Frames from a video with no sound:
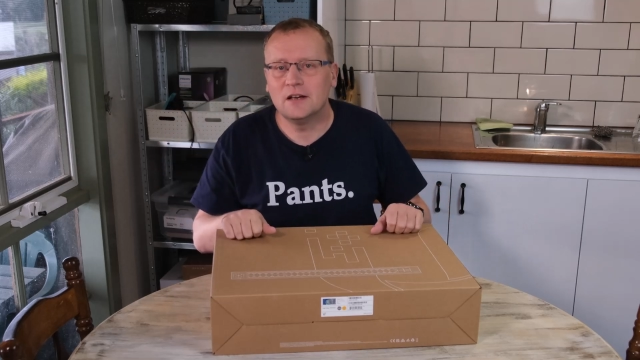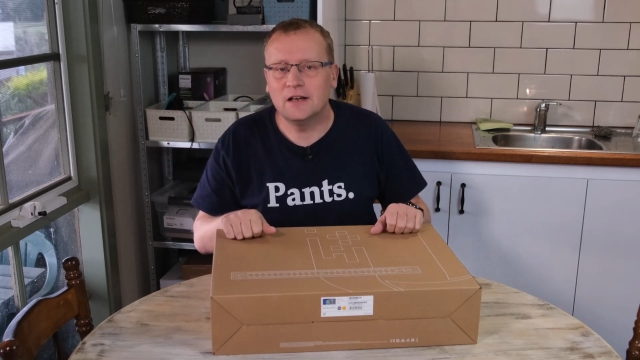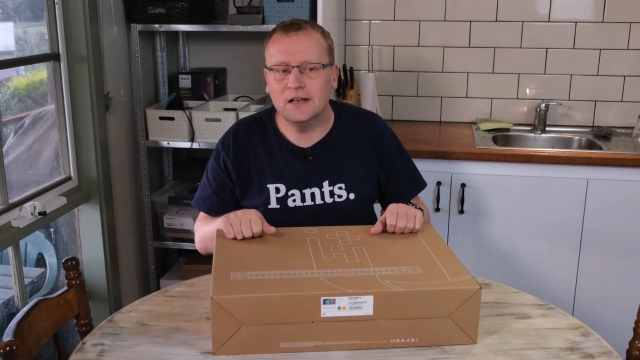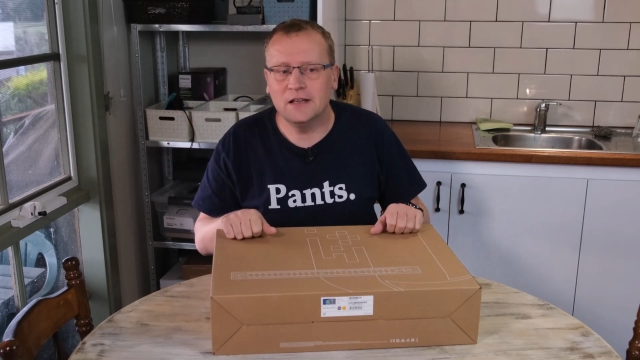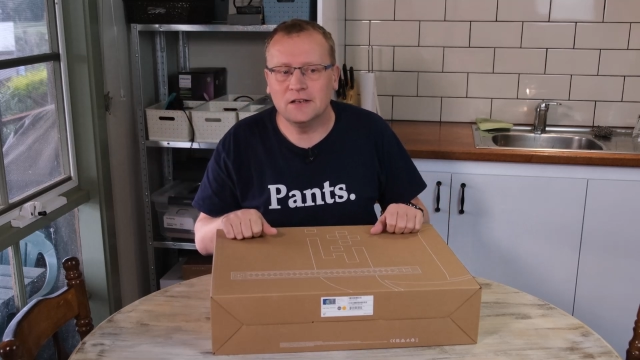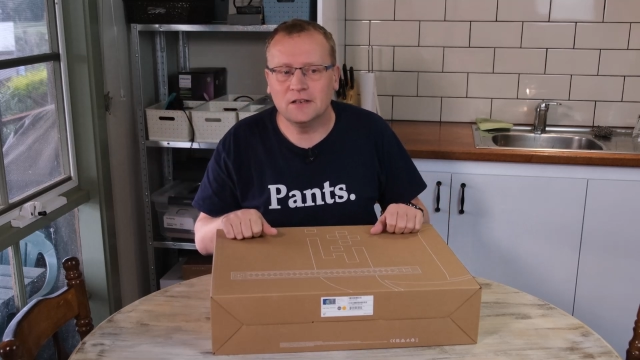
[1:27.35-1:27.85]

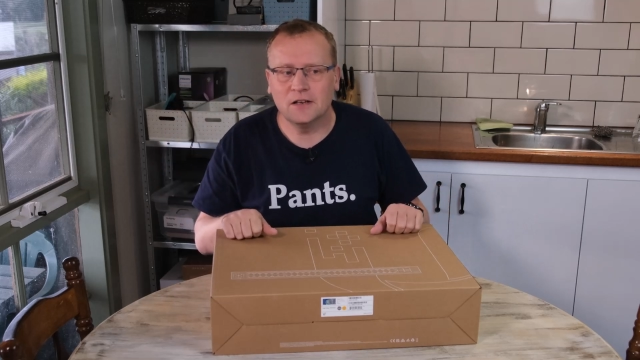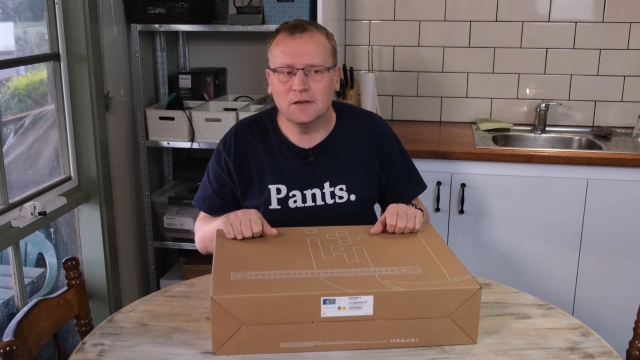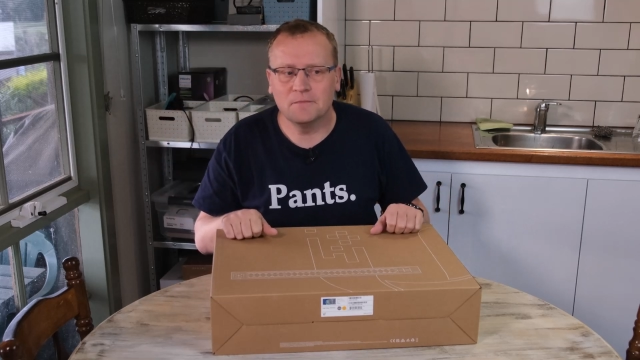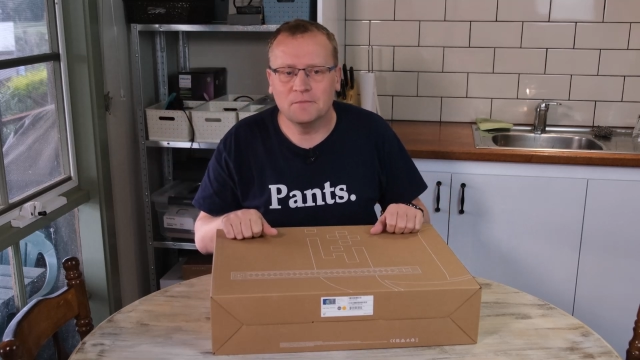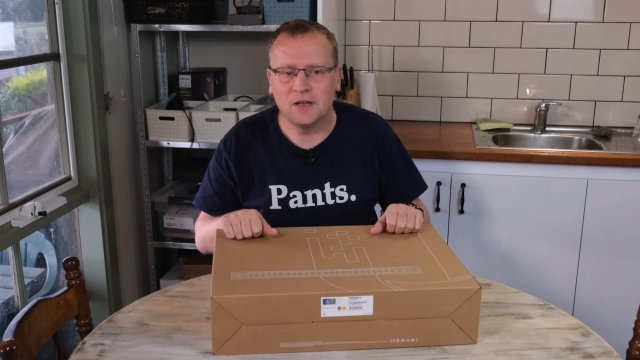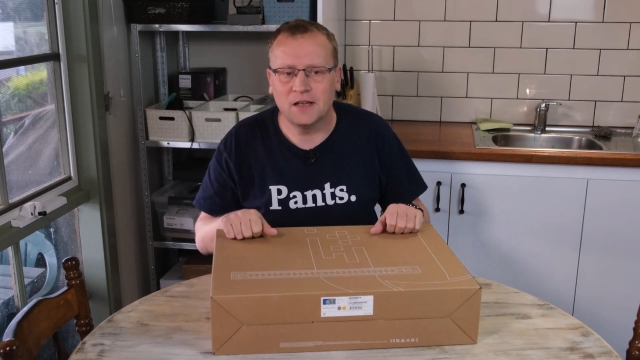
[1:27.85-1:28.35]
And,
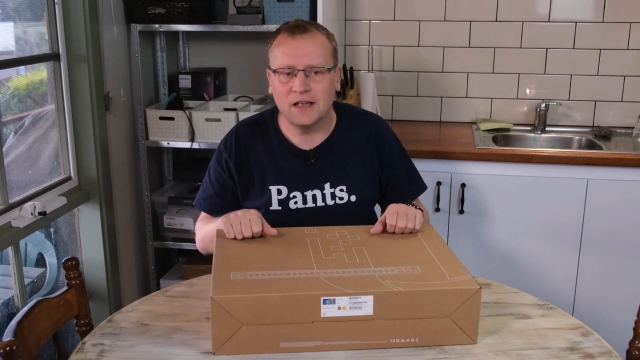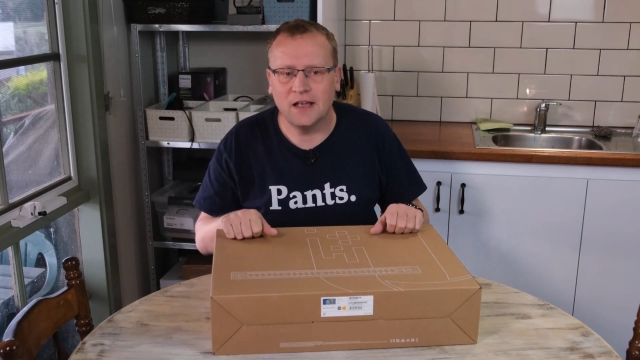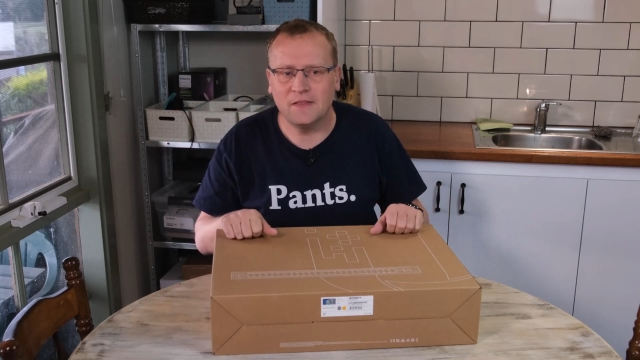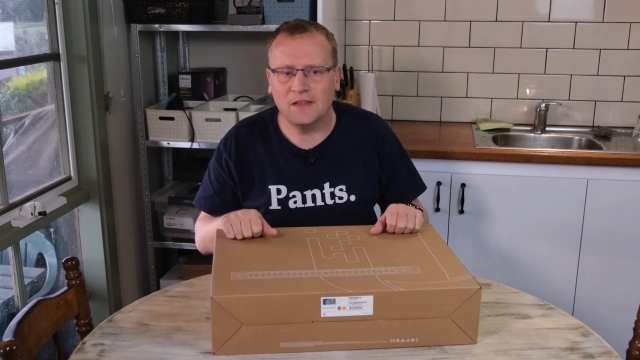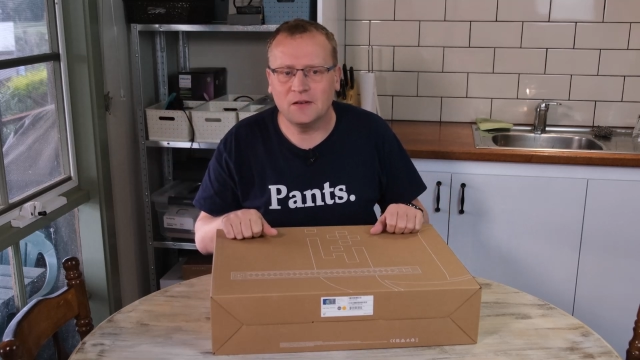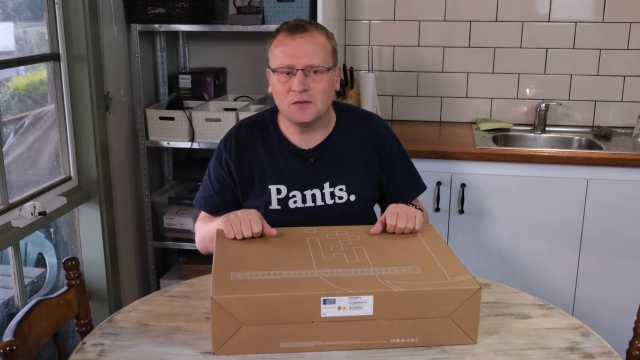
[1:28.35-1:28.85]
um,
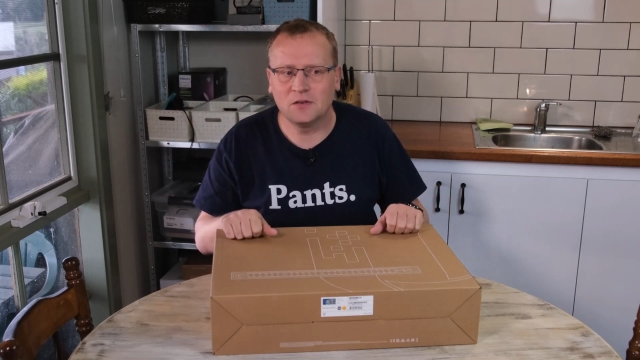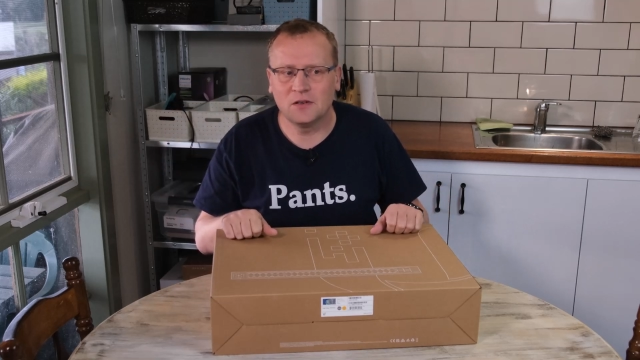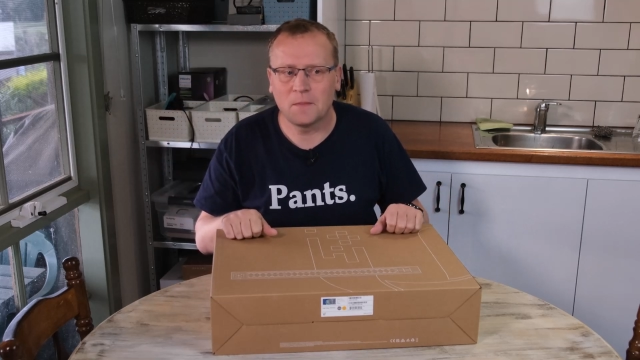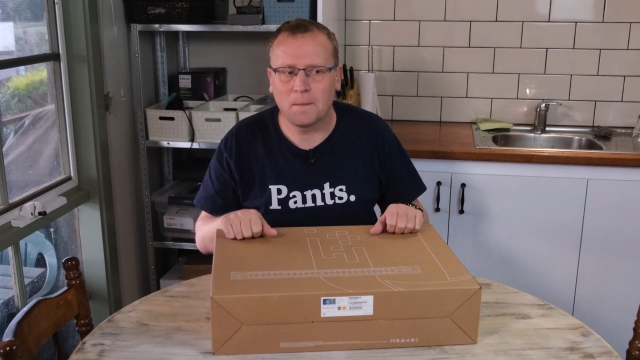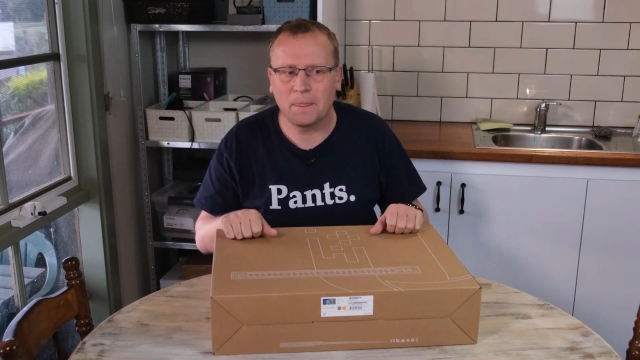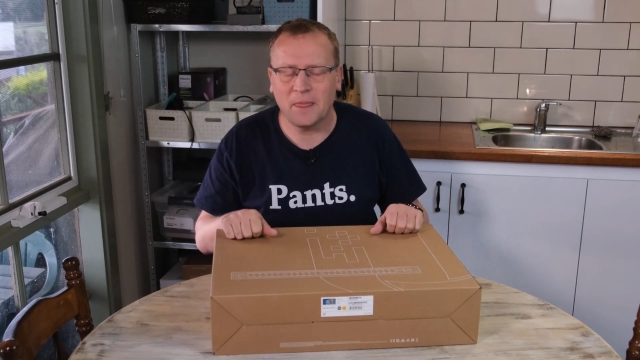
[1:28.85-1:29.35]
and then